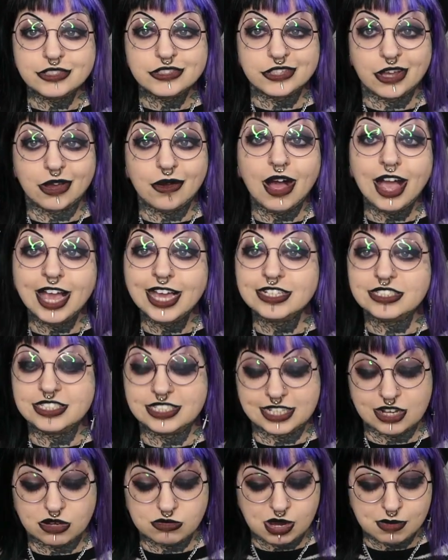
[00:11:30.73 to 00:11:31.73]
So I had
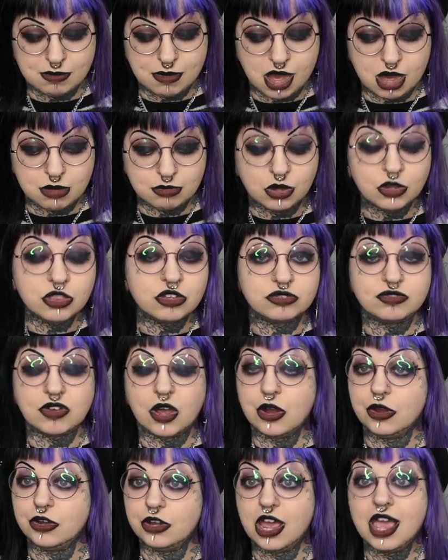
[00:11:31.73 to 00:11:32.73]
to tell my mum on the
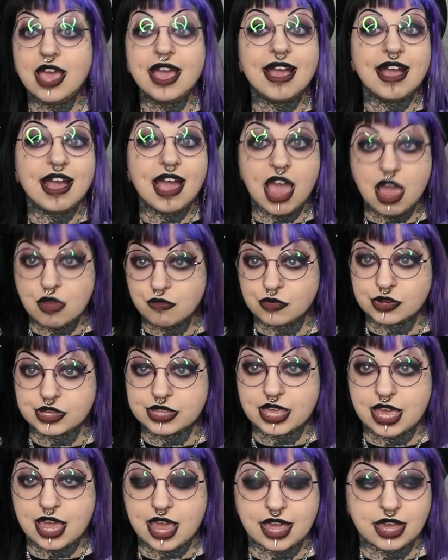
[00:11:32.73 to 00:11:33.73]
phone
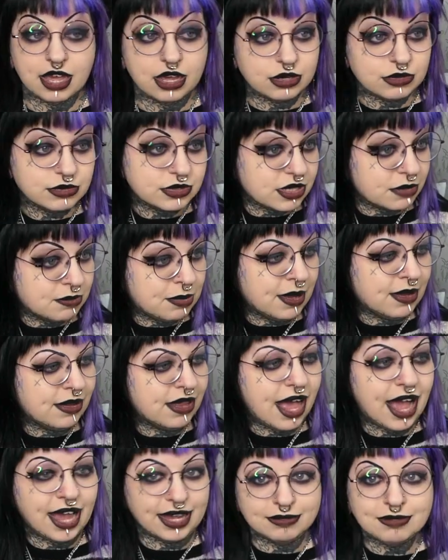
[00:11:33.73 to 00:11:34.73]
everything.
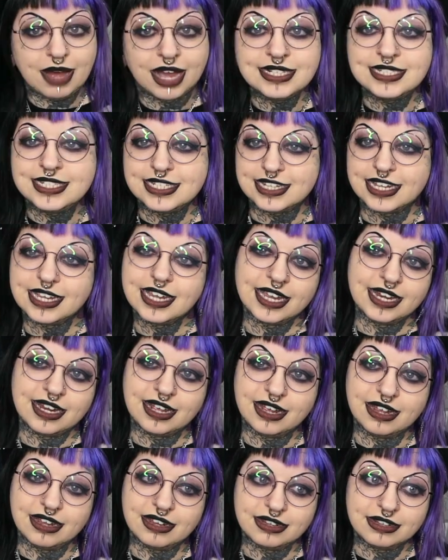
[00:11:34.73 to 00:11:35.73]
I did it in
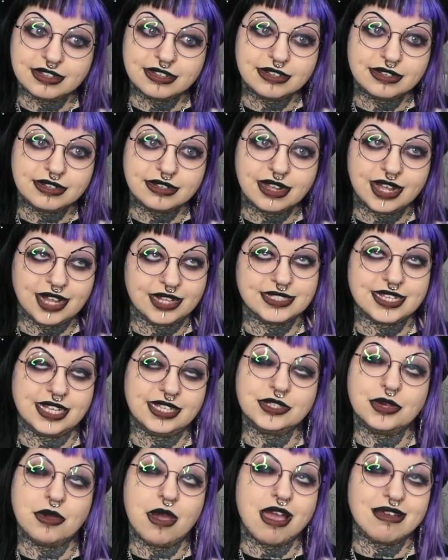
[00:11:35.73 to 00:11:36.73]
a I'll
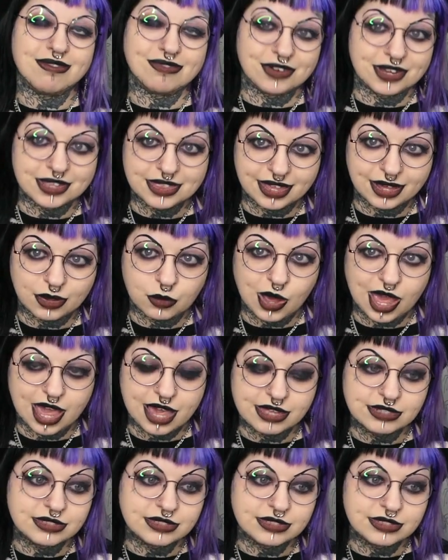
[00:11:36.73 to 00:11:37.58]
tell you everything way.